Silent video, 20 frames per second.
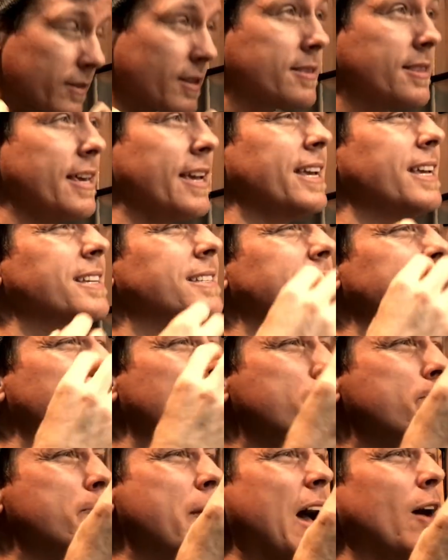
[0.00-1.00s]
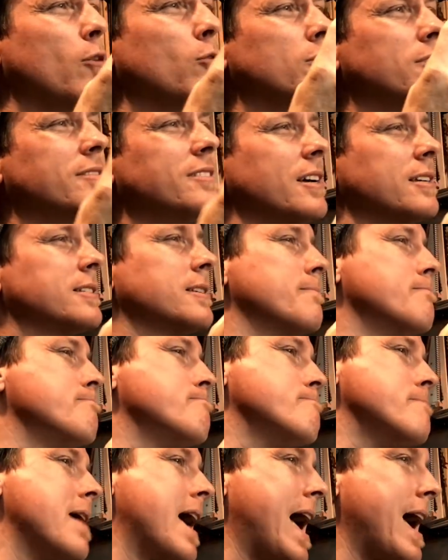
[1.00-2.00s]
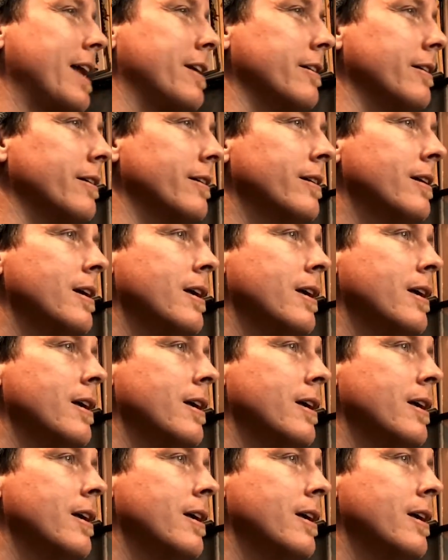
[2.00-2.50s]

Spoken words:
The thing is, the amount doesn't matter